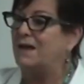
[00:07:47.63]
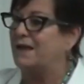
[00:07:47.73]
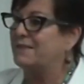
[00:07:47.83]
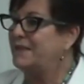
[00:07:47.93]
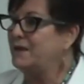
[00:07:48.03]

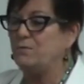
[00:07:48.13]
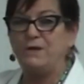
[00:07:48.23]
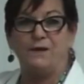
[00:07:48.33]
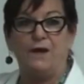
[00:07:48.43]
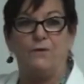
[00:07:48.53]
then we
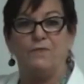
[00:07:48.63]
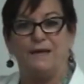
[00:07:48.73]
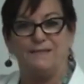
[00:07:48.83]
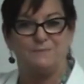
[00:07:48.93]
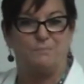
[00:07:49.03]
know
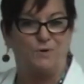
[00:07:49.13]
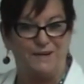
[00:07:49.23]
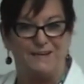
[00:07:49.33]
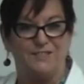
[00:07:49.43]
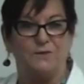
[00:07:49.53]
that's
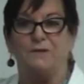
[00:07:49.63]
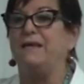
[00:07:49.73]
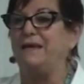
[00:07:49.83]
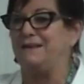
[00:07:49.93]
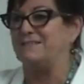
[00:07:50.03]
pointing to a need.